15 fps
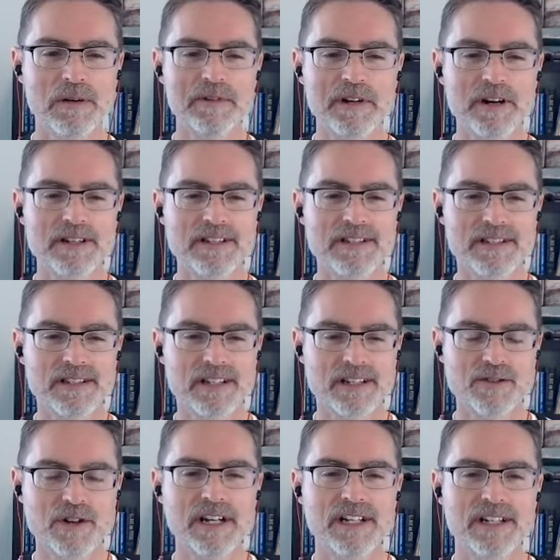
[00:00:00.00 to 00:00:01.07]
webinars
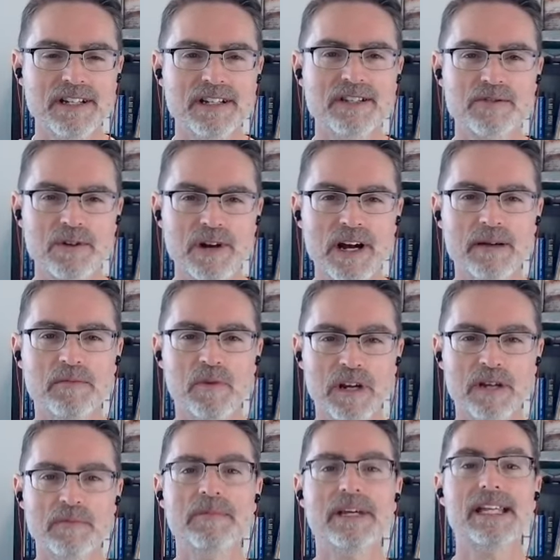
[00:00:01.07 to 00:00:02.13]
trying to describe what
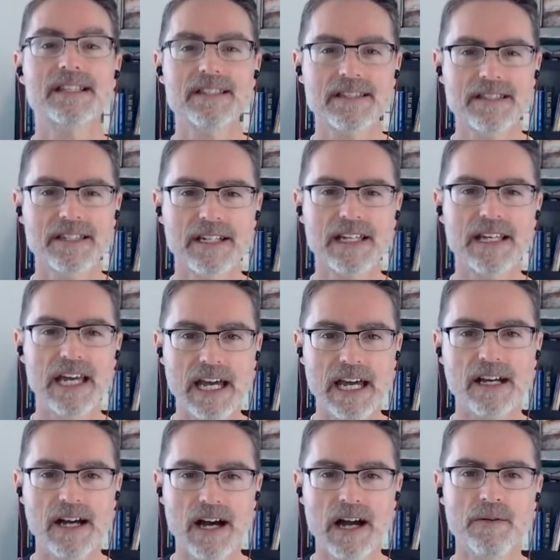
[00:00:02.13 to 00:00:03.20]
it means to get
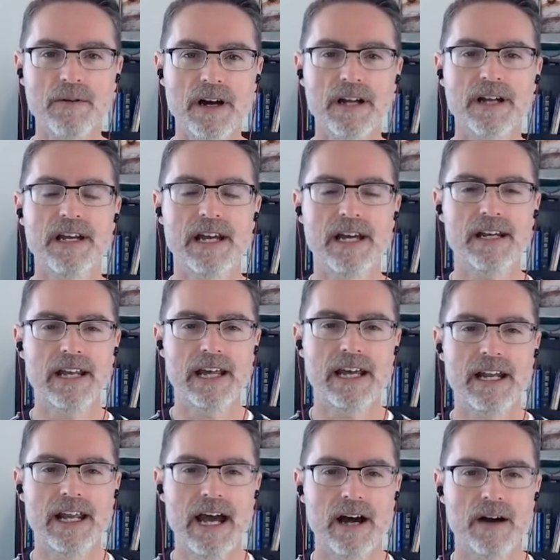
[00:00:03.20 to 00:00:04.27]
Chiron and
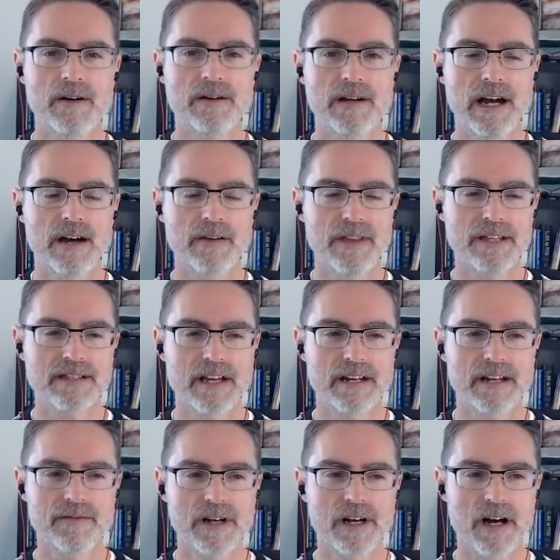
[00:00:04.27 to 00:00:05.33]
how that's
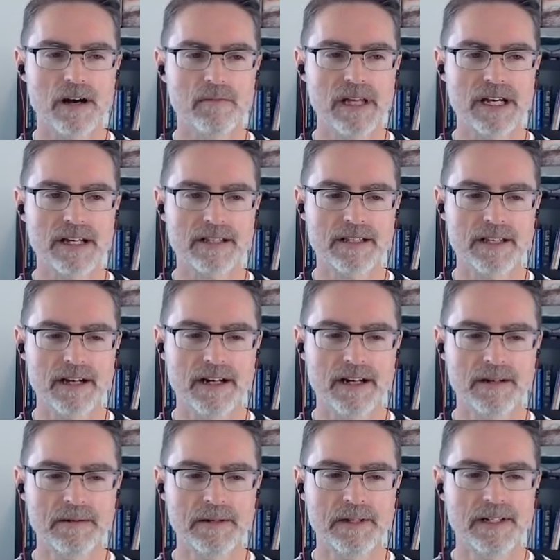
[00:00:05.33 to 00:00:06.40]
kind of a
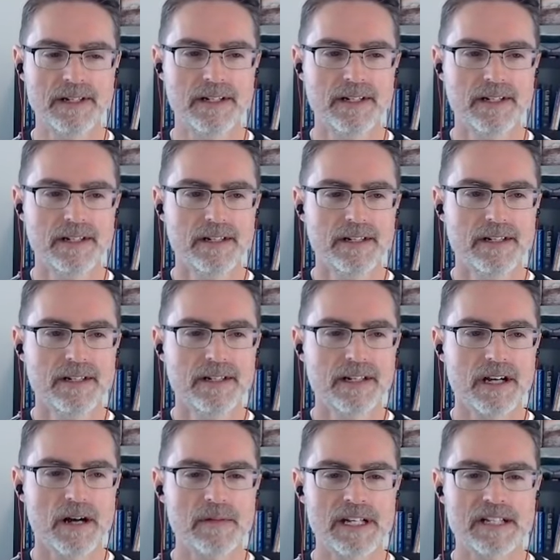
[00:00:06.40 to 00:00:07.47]

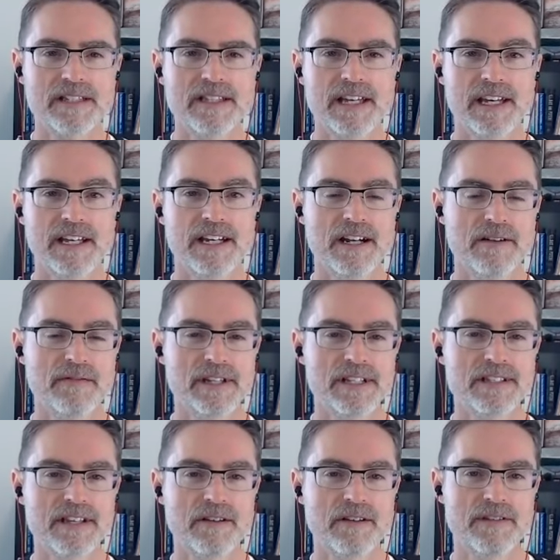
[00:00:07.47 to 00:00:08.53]
complex thing in and of
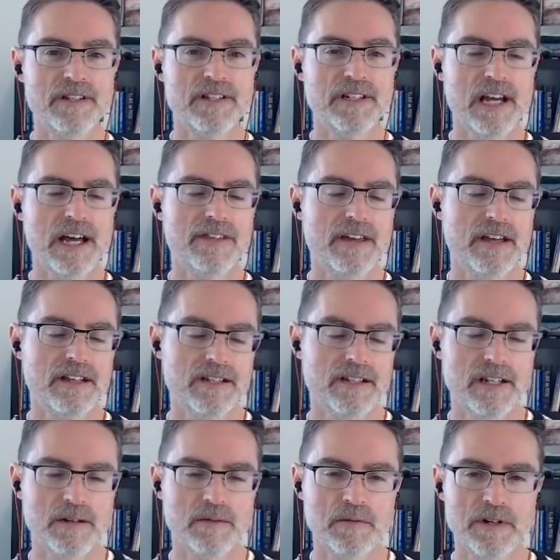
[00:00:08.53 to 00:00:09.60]
itself. And I thought she
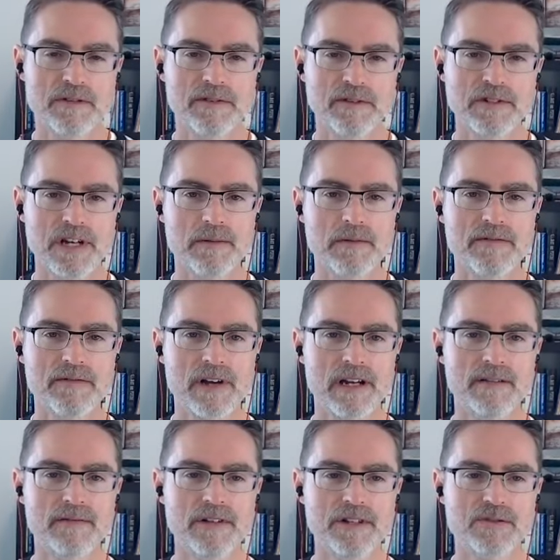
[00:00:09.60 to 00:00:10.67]
did a wonderful job of
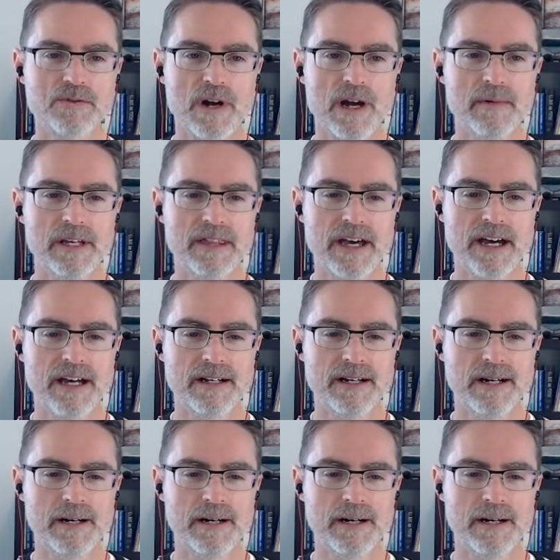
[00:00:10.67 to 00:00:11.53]
kind of describing that.